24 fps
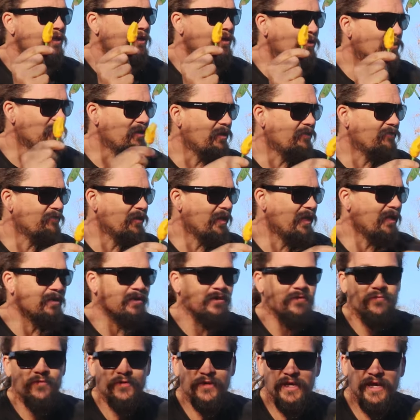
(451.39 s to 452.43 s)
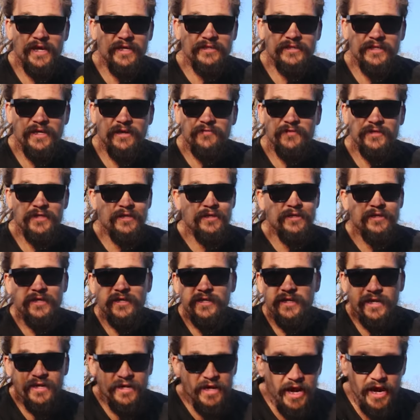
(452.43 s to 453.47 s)
Love that. If you guys haven't done it yet,
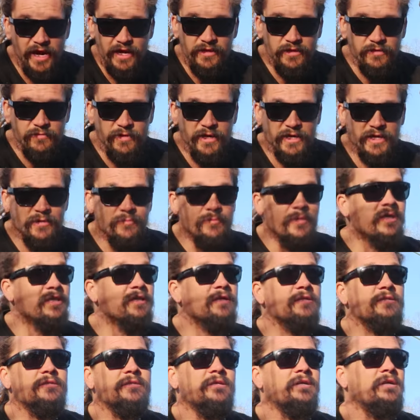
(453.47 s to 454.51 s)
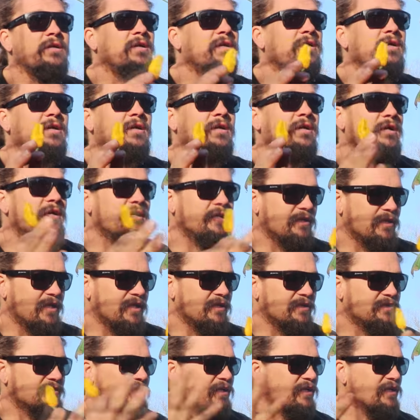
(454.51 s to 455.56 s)
I'd highly recommend it.
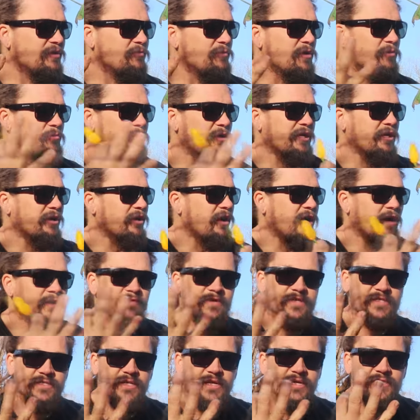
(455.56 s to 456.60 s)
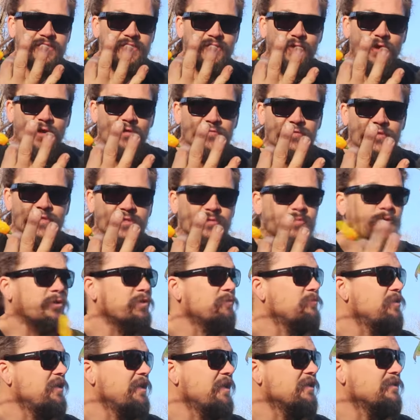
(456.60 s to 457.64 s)
It's going to give me a bigger harvest next year off of this
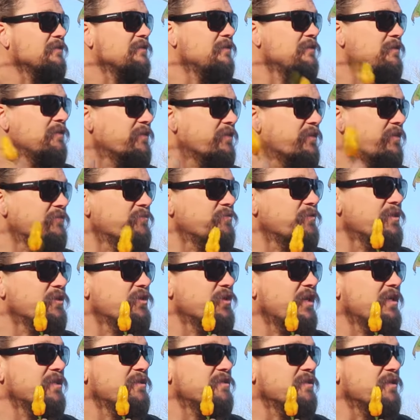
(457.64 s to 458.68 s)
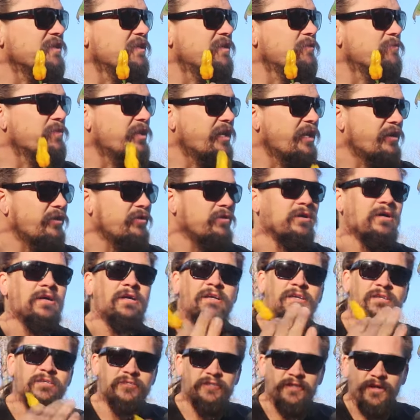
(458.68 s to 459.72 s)
one plant. Gives me the chance to eat them now,
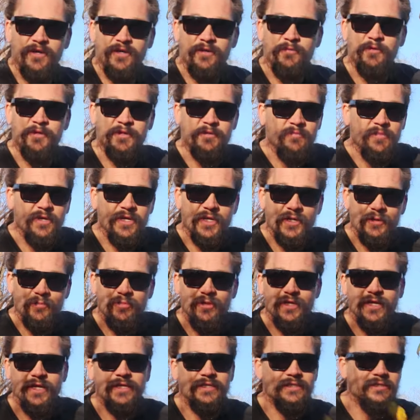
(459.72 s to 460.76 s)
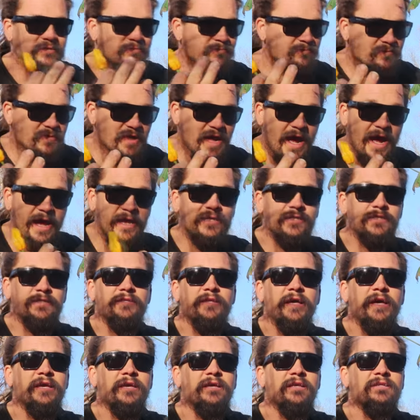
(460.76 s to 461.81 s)
starting with a bigger plant. I just
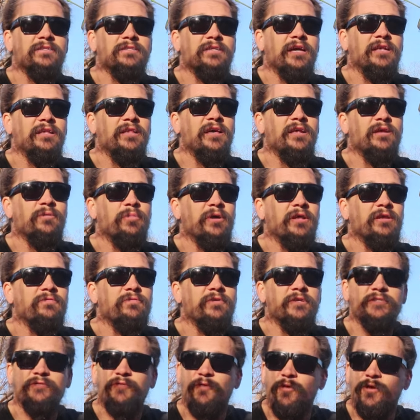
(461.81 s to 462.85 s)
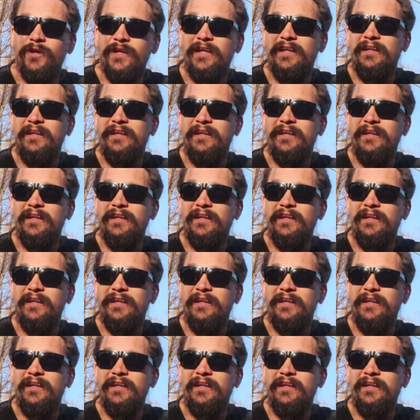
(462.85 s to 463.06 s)
like it. It's got a lot of benefits for it.